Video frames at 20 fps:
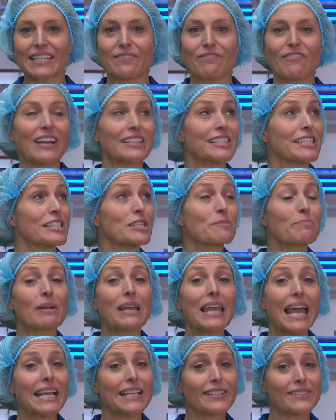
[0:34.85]
In fact, it's a
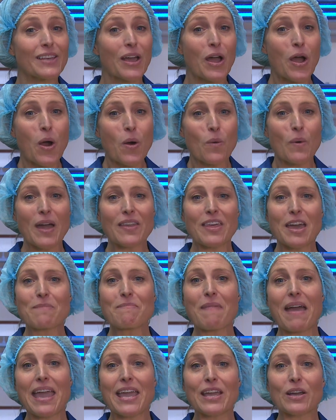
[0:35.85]
place where they
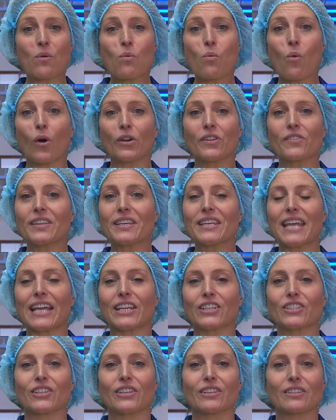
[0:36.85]
make one of the
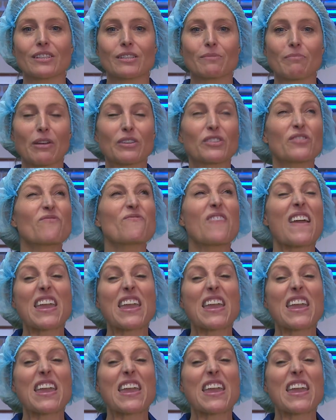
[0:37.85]
nation's most